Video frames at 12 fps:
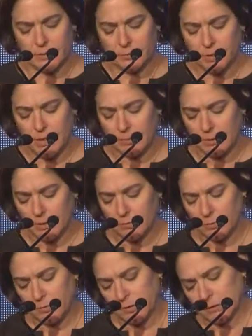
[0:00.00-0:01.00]
a problem
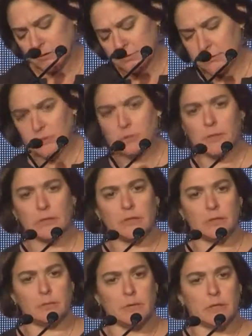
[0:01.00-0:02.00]
or been concerned about
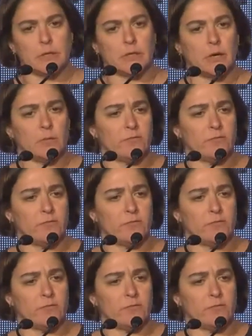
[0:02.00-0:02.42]
the America